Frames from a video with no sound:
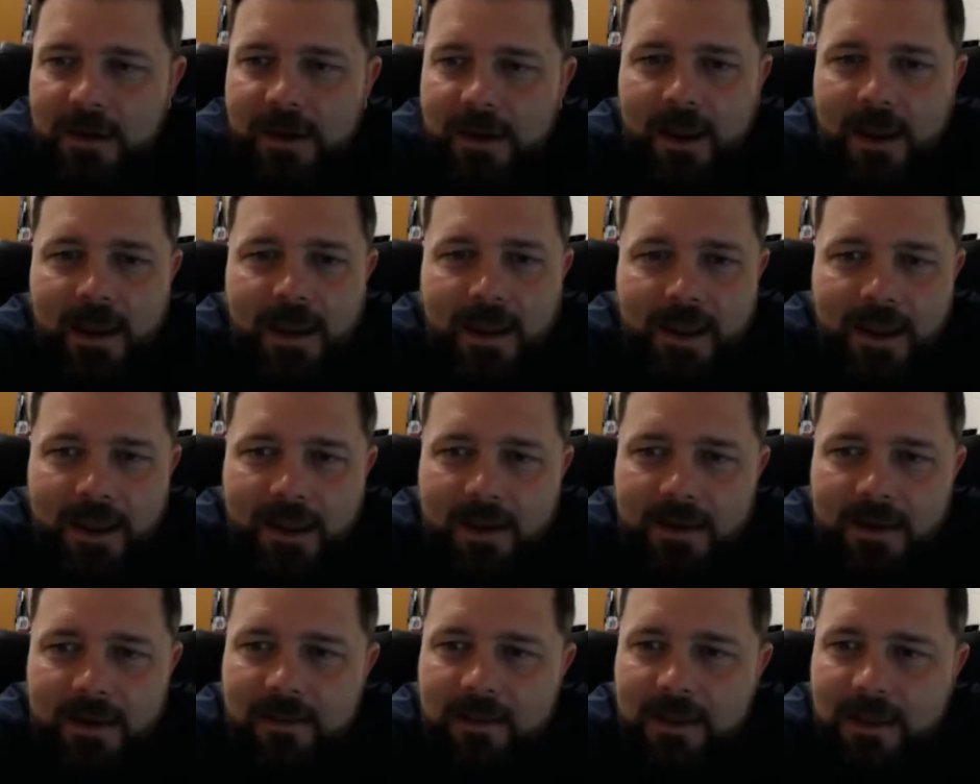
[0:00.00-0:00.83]

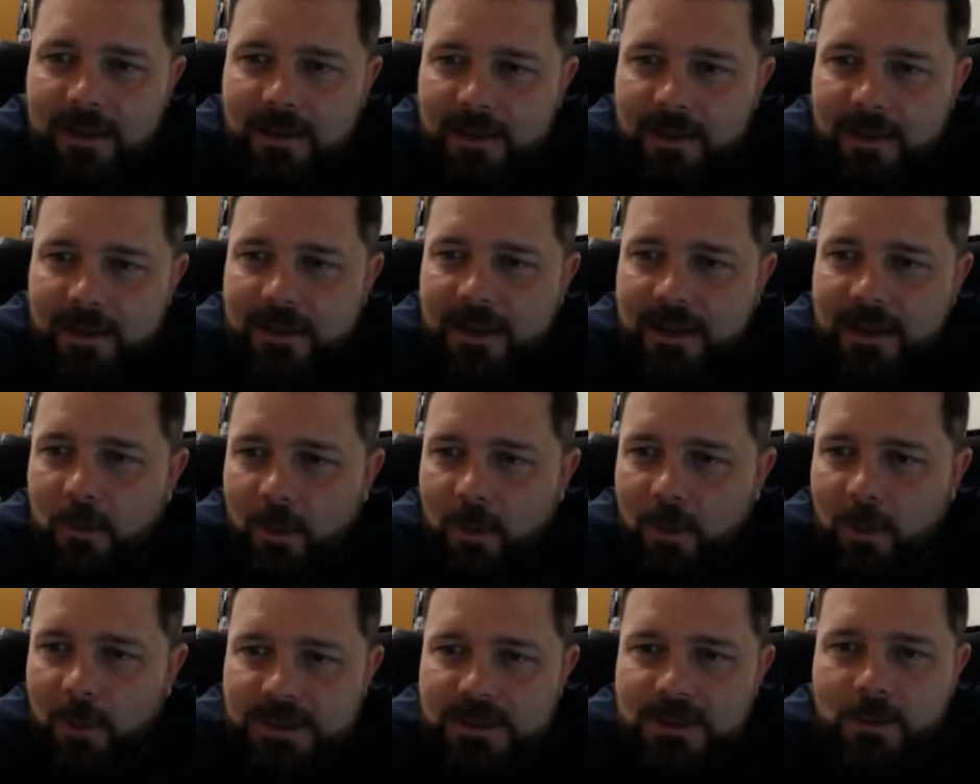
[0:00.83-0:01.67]
and think that their
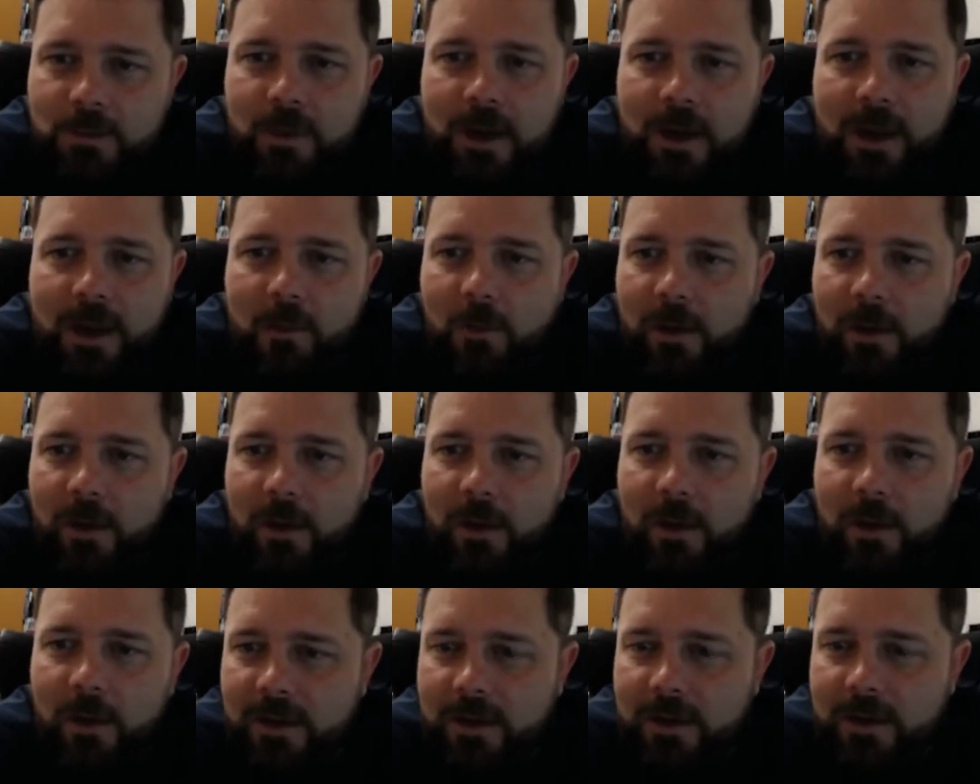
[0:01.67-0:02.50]
way is the right
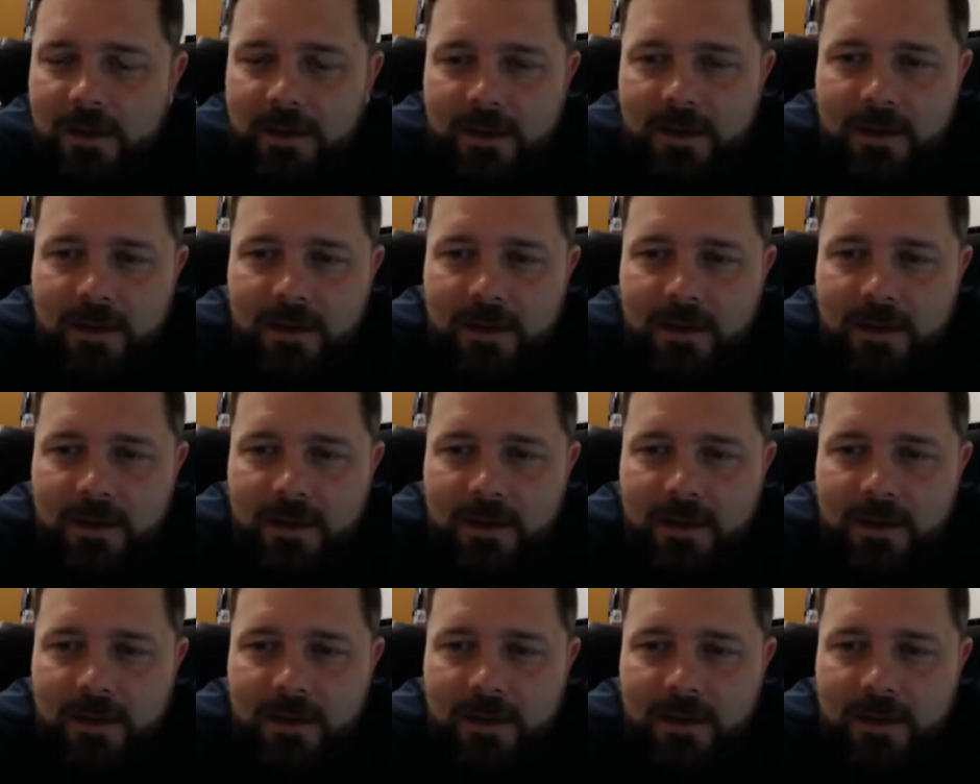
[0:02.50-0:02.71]
way